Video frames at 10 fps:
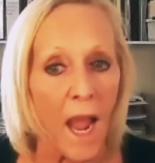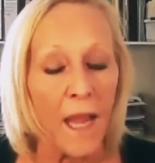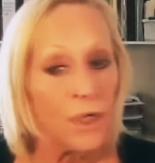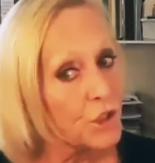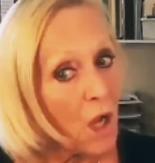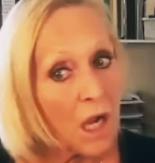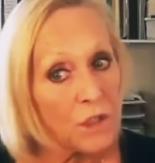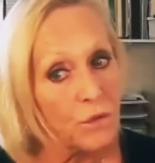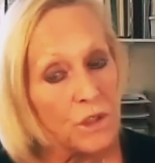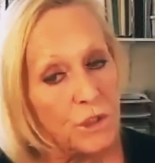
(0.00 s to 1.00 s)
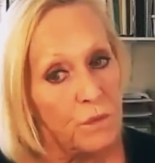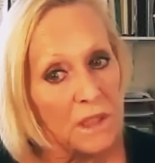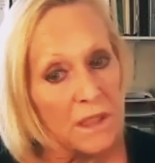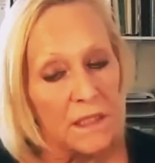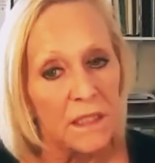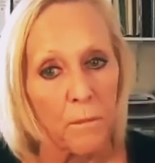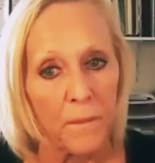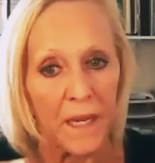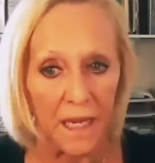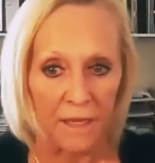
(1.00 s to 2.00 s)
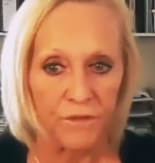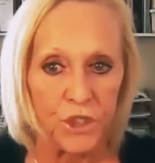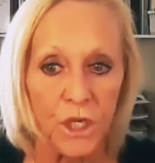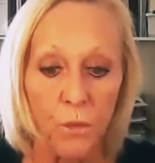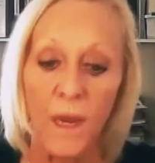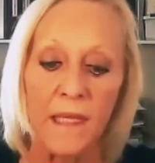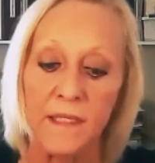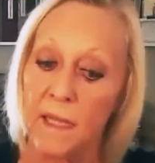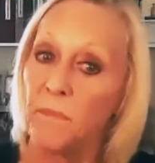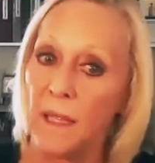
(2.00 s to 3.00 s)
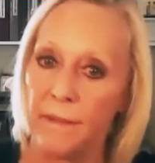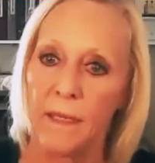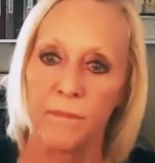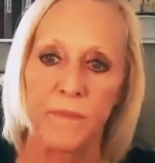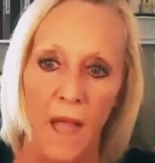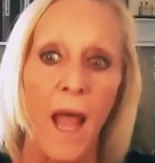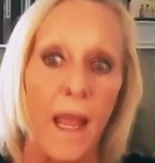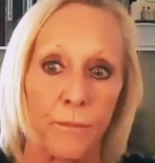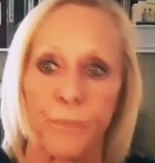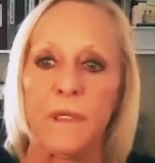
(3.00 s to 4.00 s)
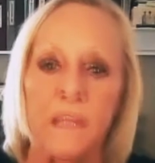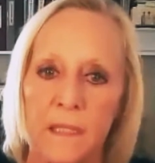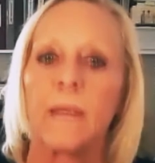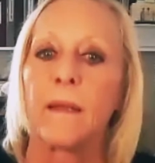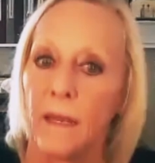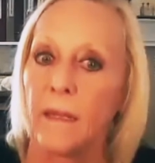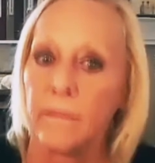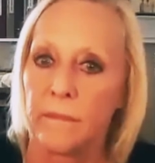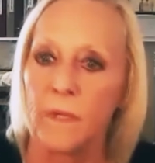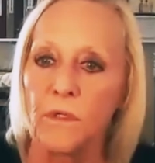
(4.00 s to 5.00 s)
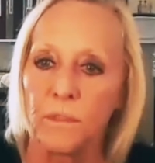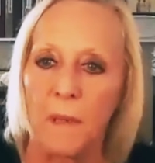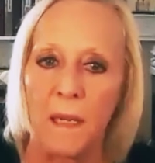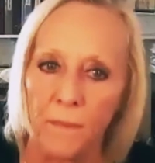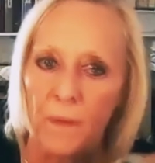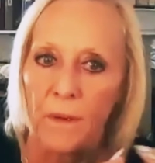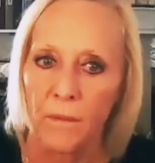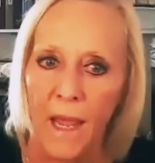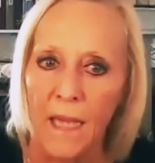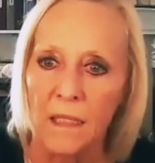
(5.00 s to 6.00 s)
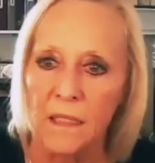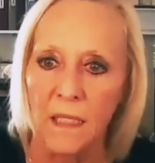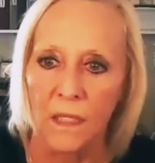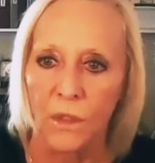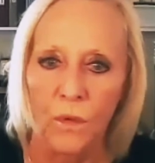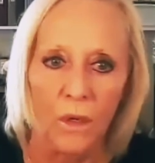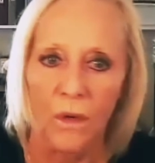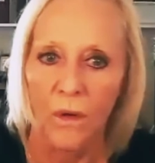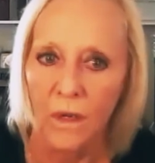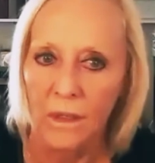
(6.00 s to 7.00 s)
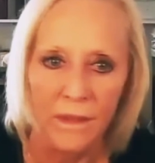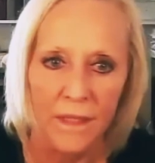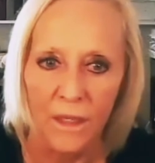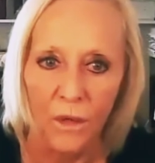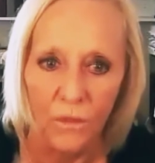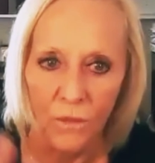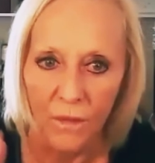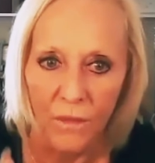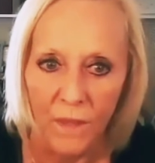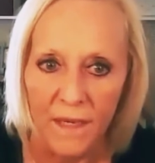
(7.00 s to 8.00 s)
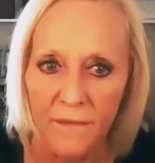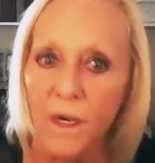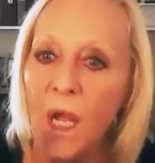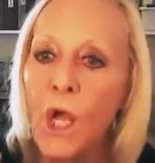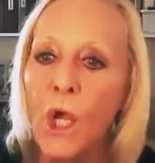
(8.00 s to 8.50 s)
I could talk to her and she wouldn't listen. But if she read something that I had printed in a newspaper or a magazine or, or you know, or whatever,